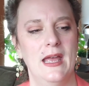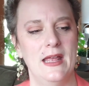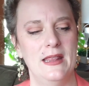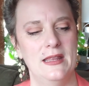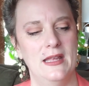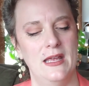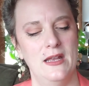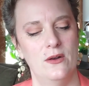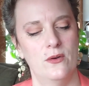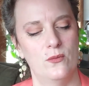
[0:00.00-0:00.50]

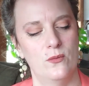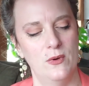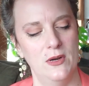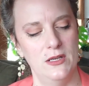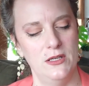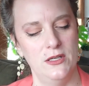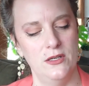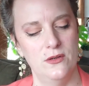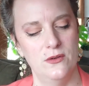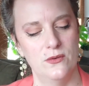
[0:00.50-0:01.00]
And then
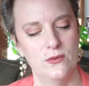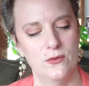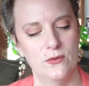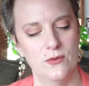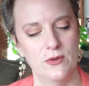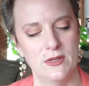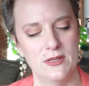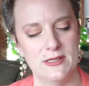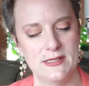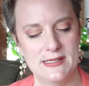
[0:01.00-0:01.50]
when
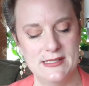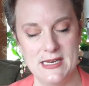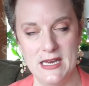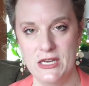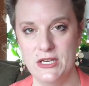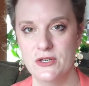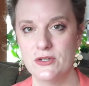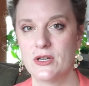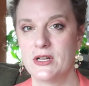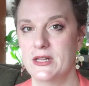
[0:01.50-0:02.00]
you
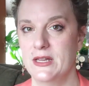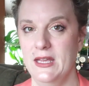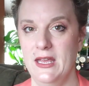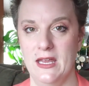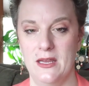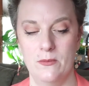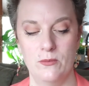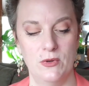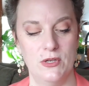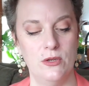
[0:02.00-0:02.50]
stake your
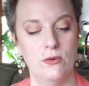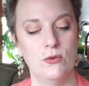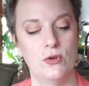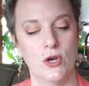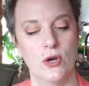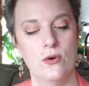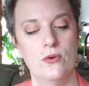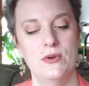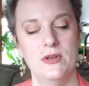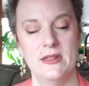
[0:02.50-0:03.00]
claim, when you
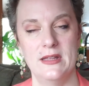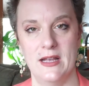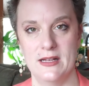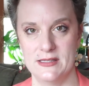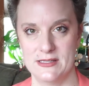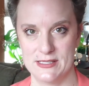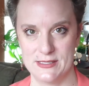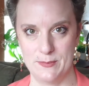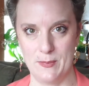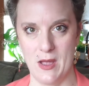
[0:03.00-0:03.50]
go to
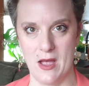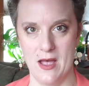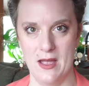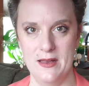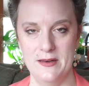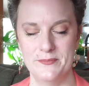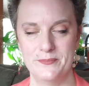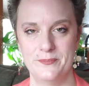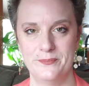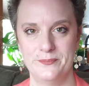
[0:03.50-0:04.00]
that
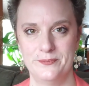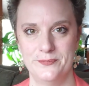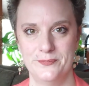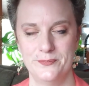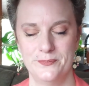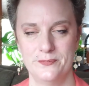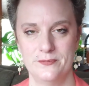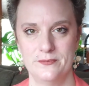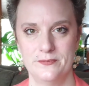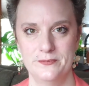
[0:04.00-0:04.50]
spot,
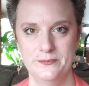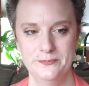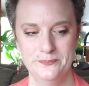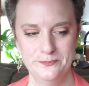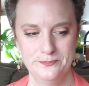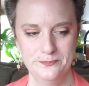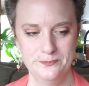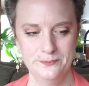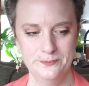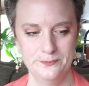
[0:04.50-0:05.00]

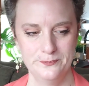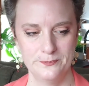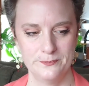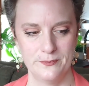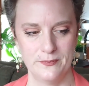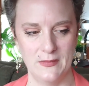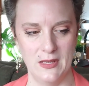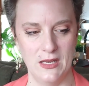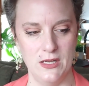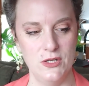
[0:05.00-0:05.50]

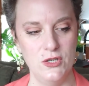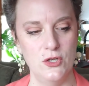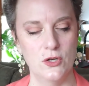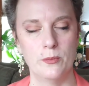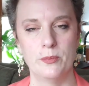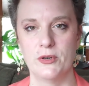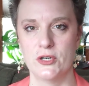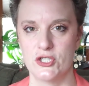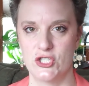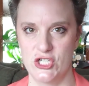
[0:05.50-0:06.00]
in
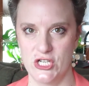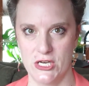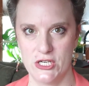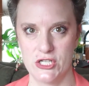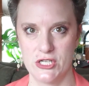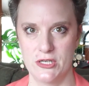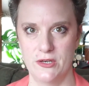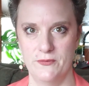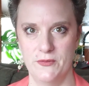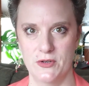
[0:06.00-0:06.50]
your
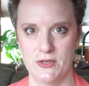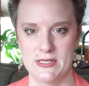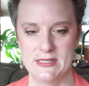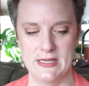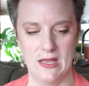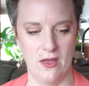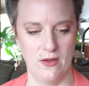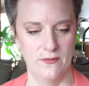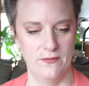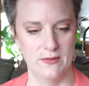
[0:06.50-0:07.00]
projection of
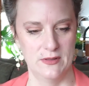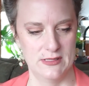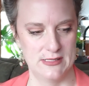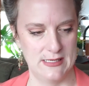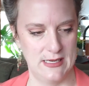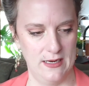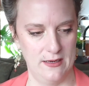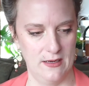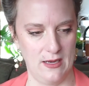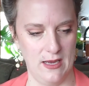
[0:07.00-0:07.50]
yourself and
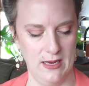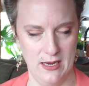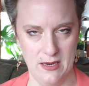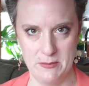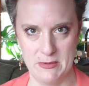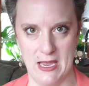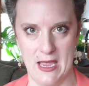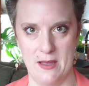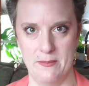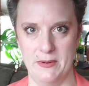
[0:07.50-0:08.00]
say, I
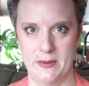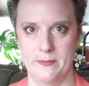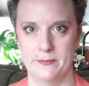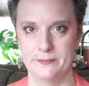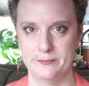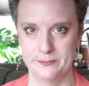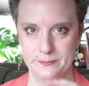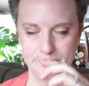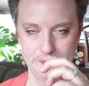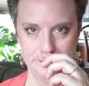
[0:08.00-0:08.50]
am a happy,
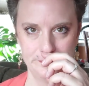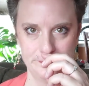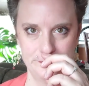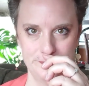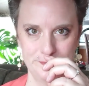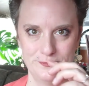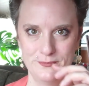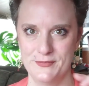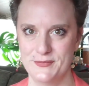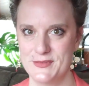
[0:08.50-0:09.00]

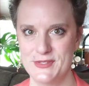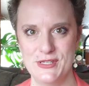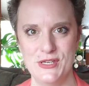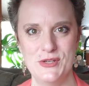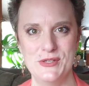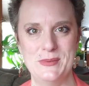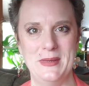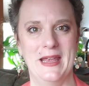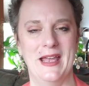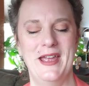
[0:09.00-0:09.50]

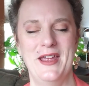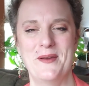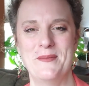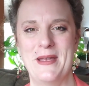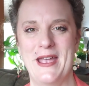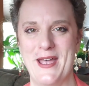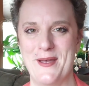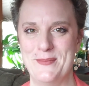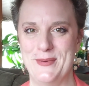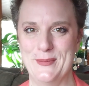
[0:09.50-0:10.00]
excuse me, I am
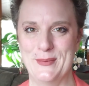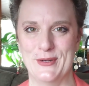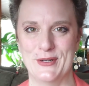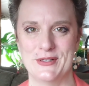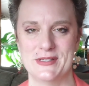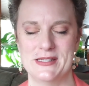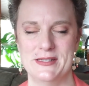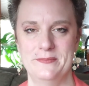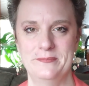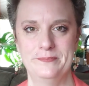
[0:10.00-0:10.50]
a happy
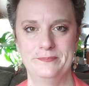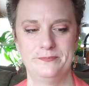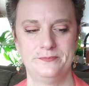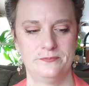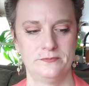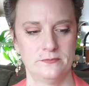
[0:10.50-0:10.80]
person,